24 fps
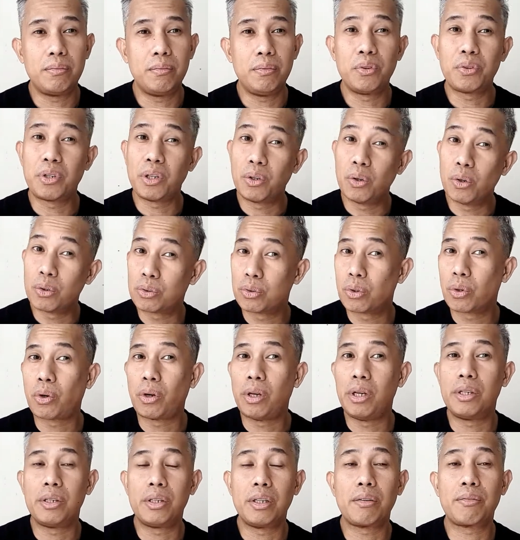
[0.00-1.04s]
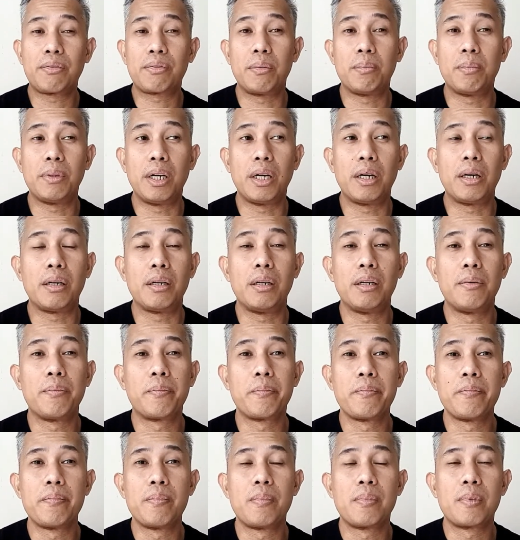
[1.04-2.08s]
You can also clear it from there.
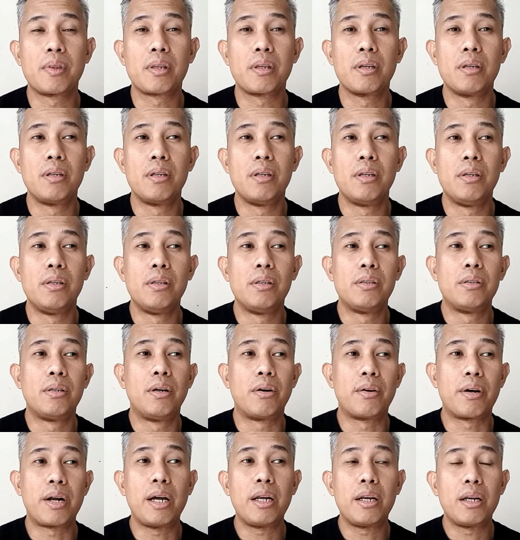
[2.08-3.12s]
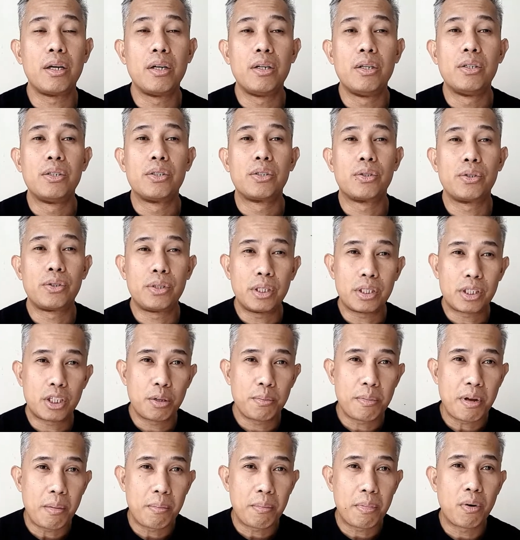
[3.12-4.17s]
All right, so just
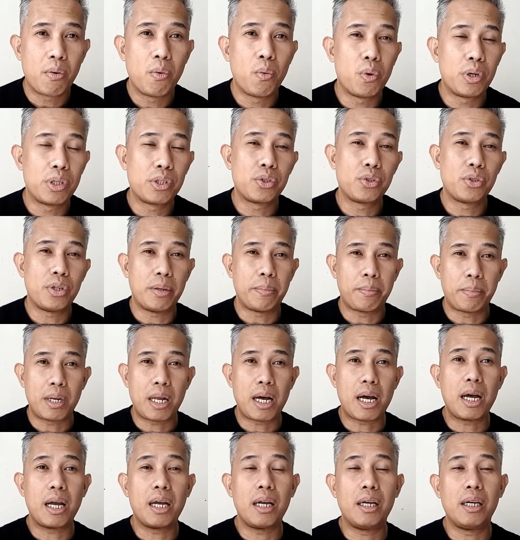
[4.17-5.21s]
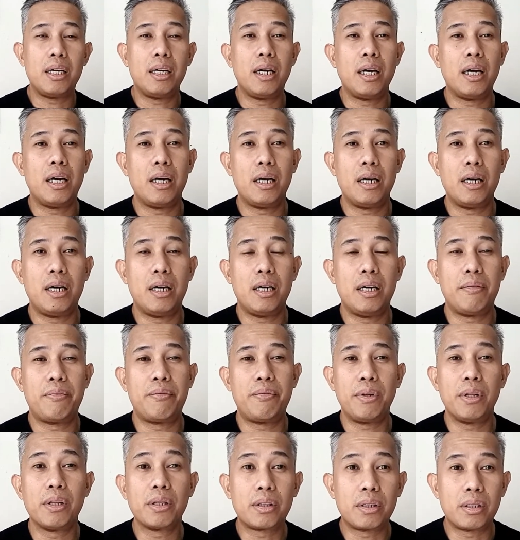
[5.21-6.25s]
remember, once you apply a
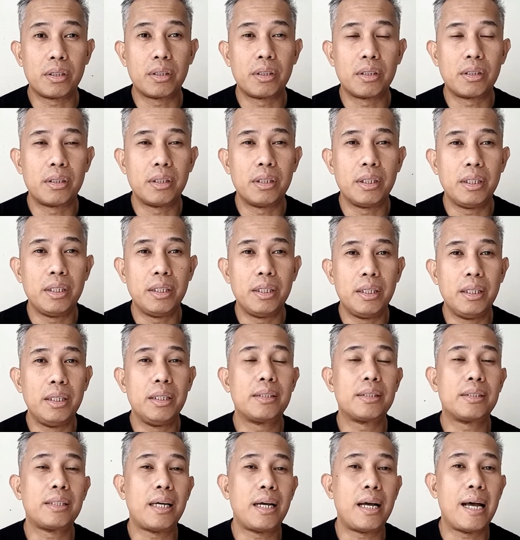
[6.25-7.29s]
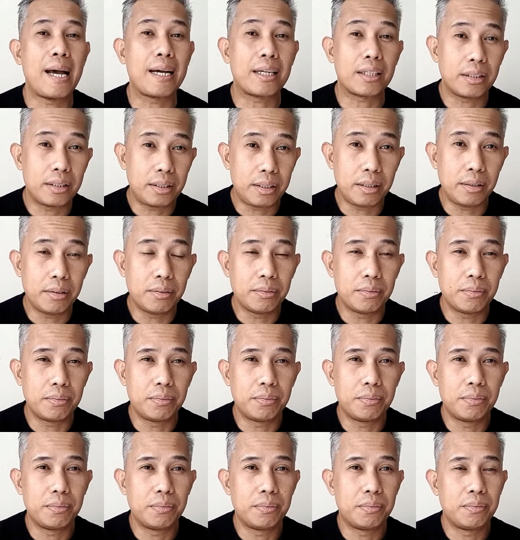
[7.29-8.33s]
filter, it's active
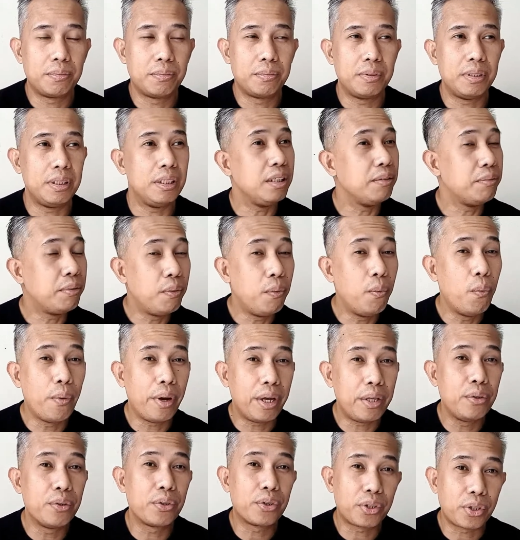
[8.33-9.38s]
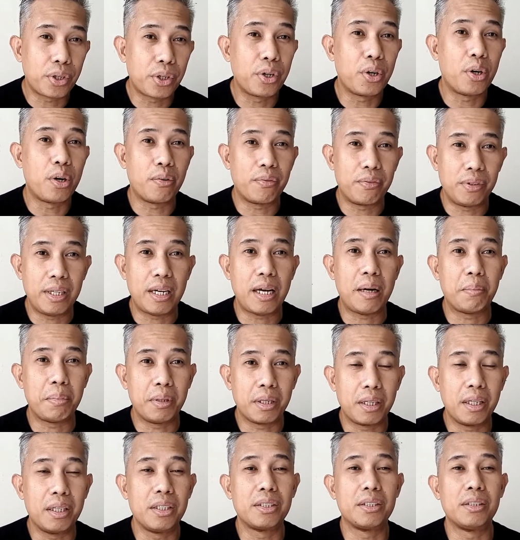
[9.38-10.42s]
even when you turn off the
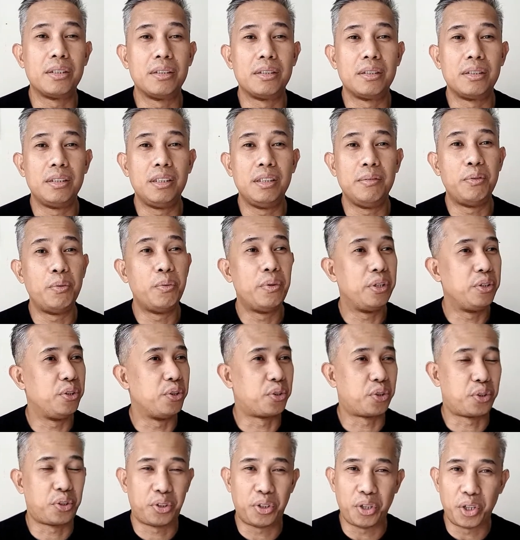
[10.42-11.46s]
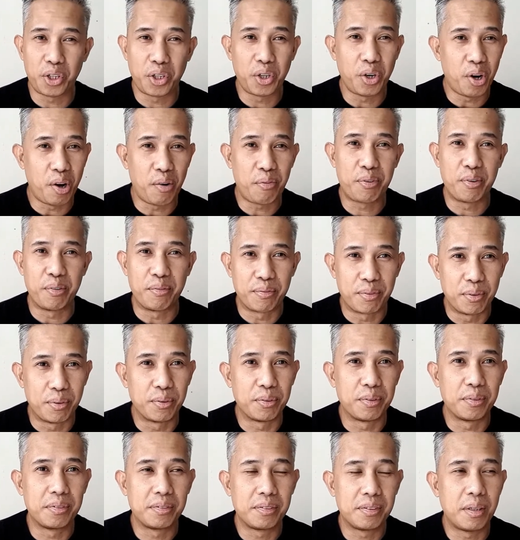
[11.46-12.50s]
application, even when you turn off your phone.